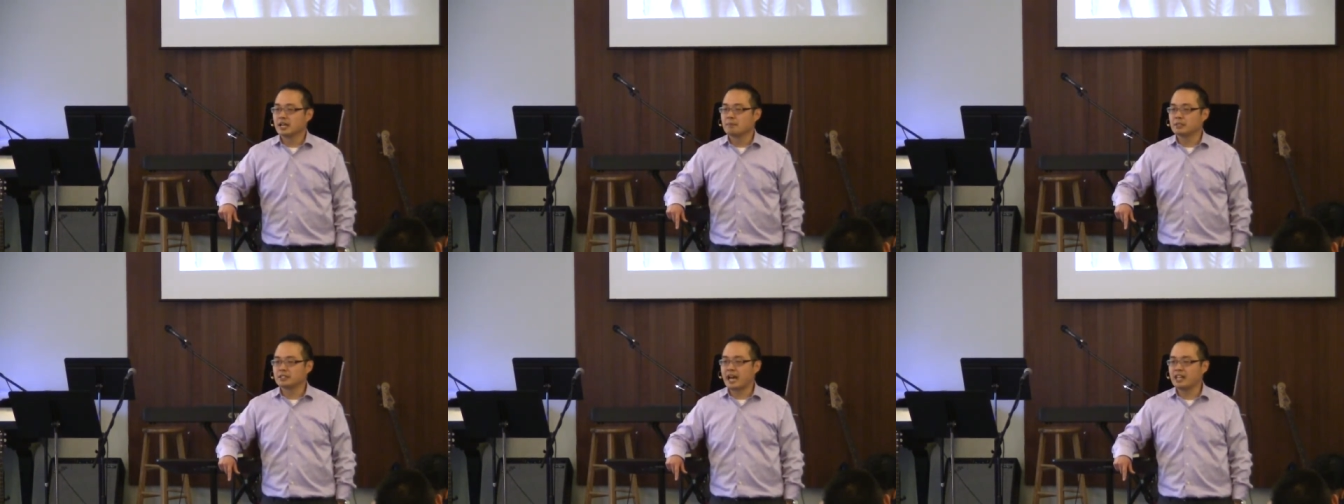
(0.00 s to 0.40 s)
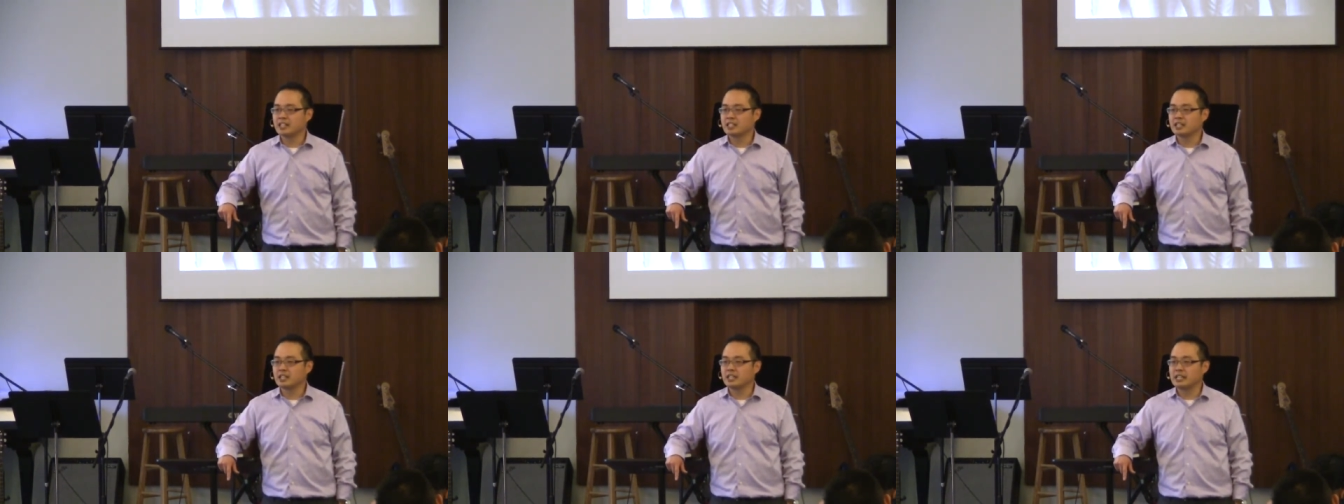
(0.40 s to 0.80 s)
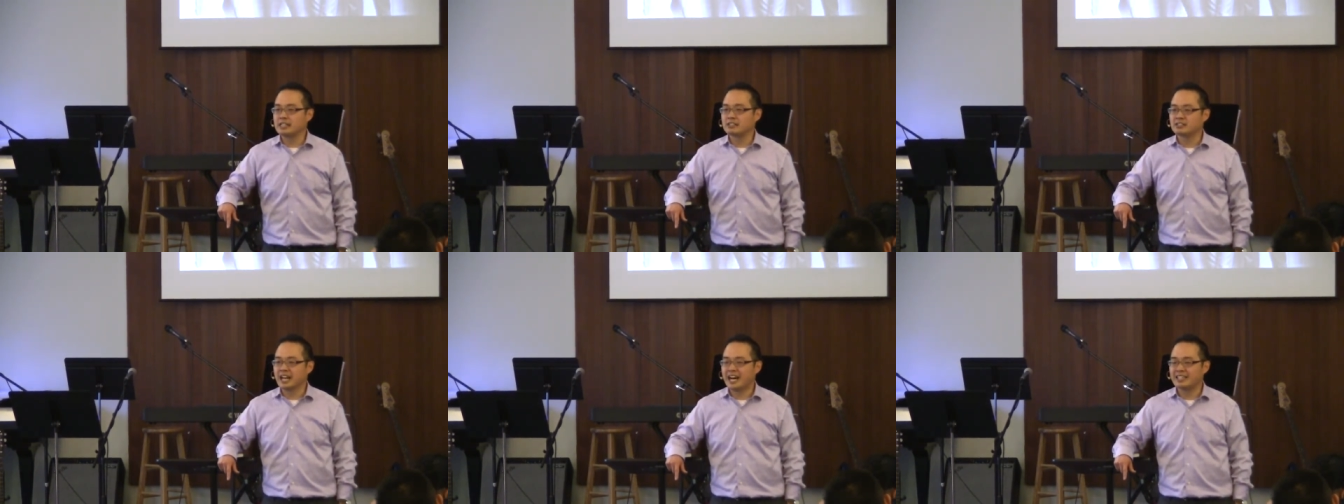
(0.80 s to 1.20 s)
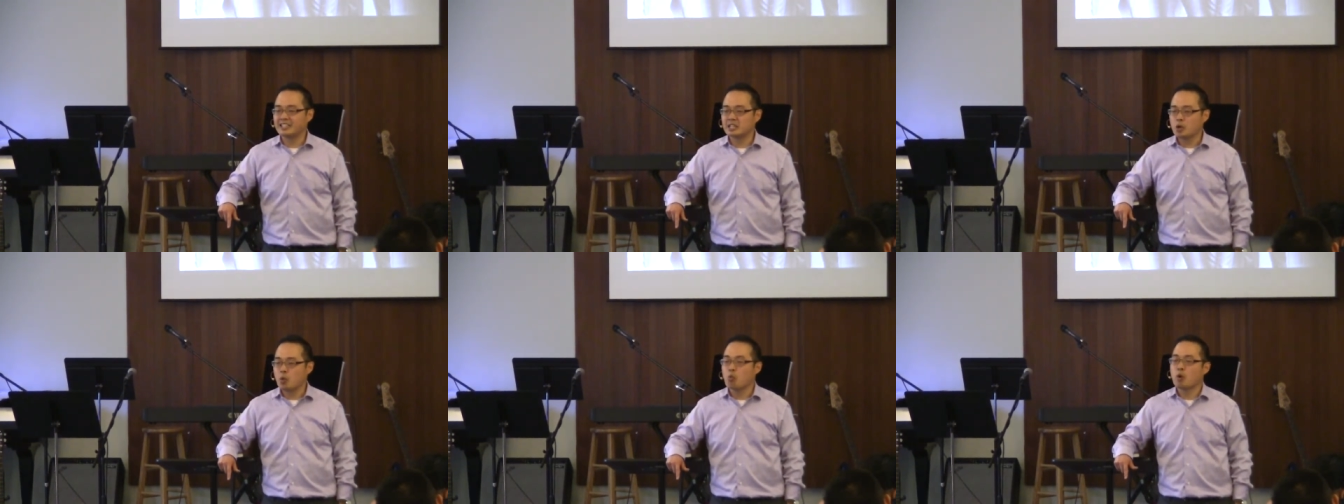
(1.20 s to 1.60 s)
Metallica is
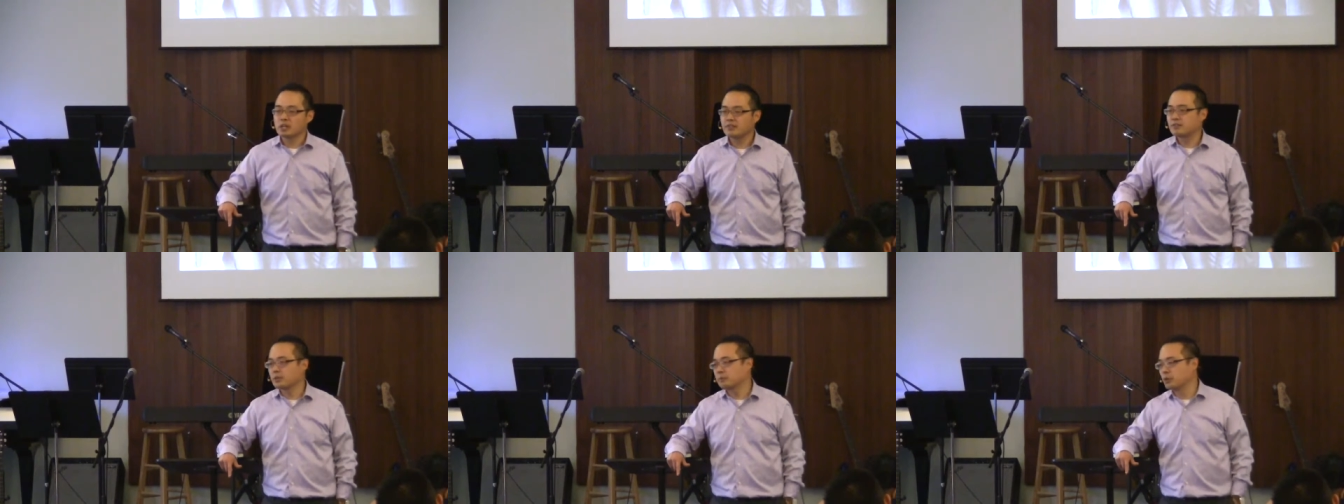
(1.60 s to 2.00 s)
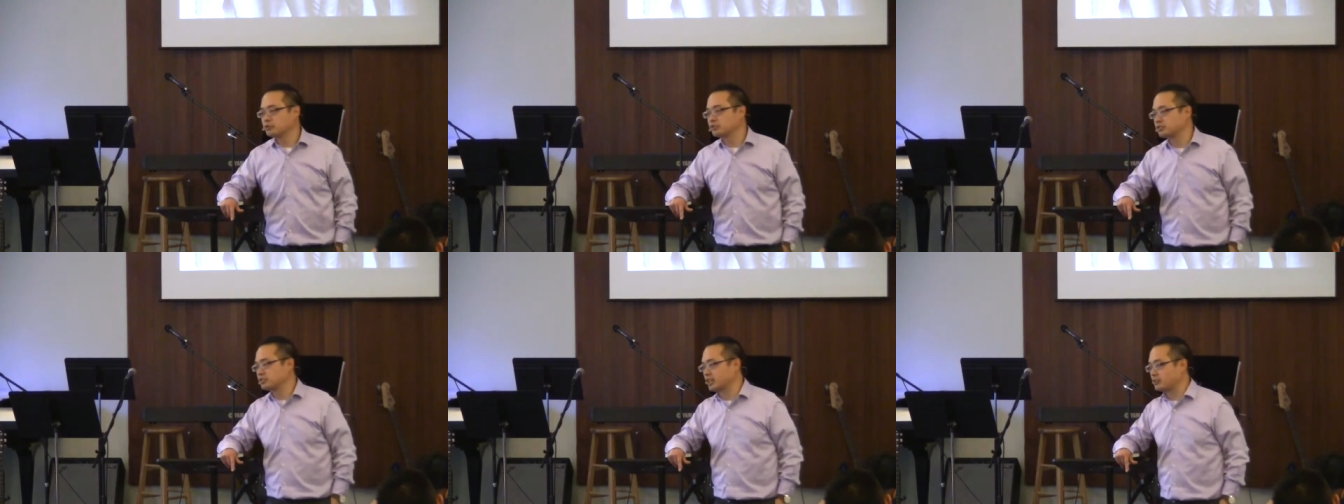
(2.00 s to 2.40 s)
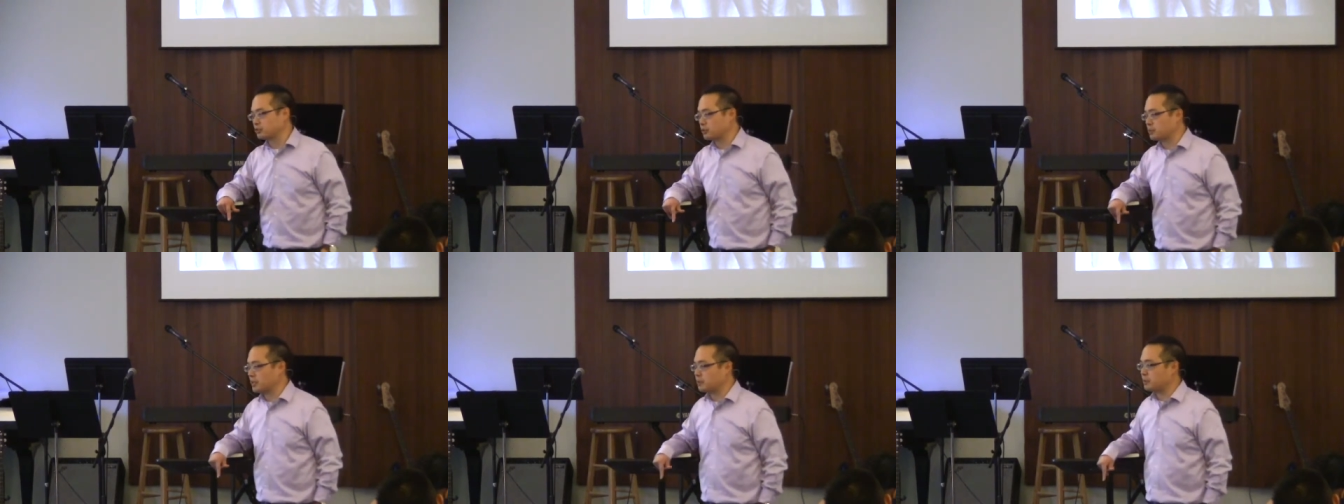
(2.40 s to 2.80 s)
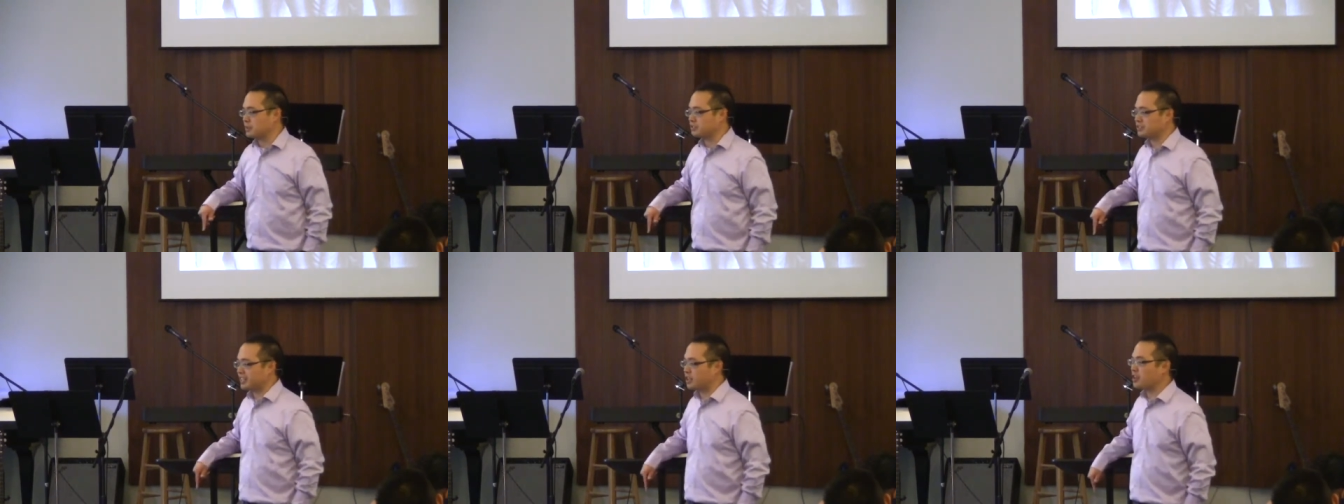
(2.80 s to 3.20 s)
not one of the most successful metal
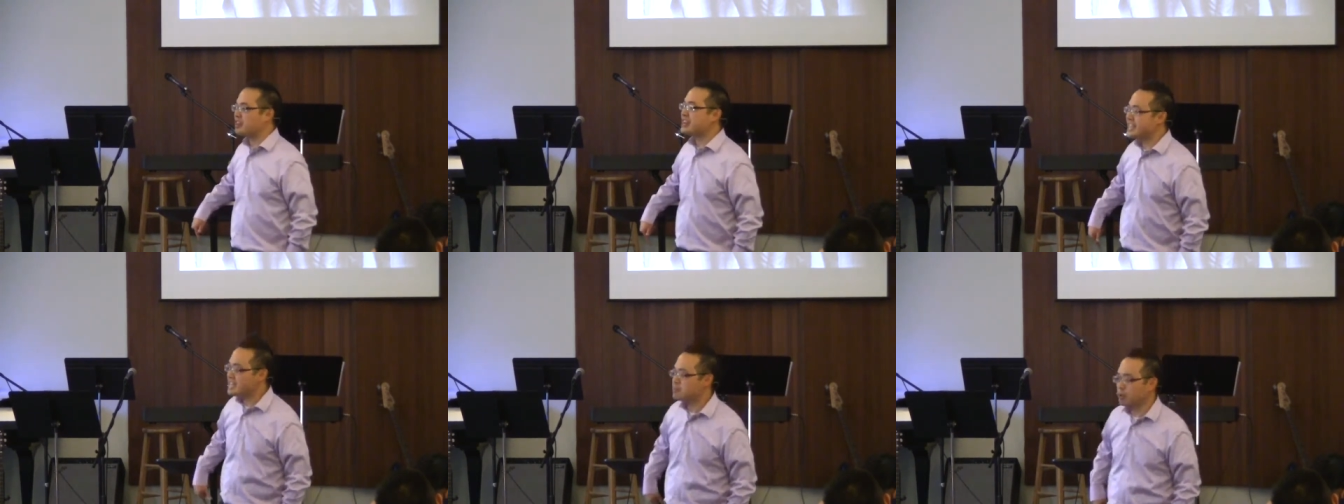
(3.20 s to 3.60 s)
bands. They are the